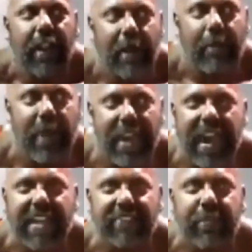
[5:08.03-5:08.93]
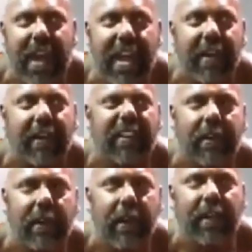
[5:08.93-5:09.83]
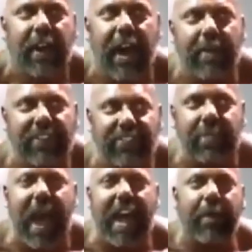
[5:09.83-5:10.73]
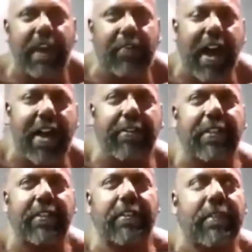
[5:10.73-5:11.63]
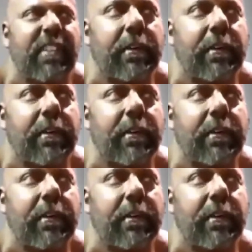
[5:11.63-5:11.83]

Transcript: You gonna compete against me? You gonna come and smack me around?